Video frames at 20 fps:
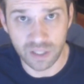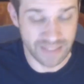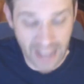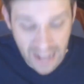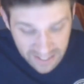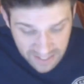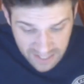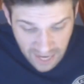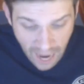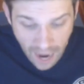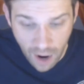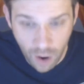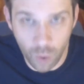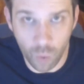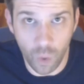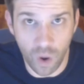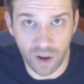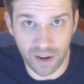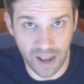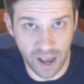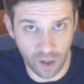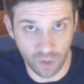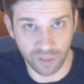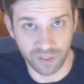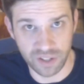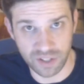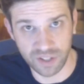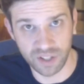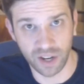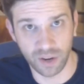That's how
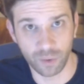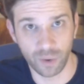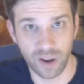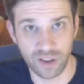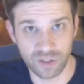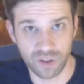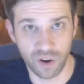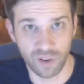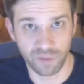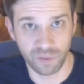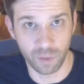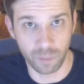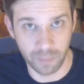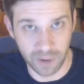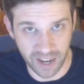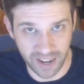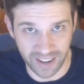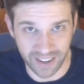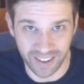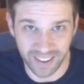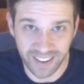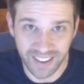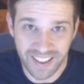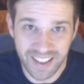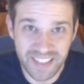unhealthy cigarettes are for me.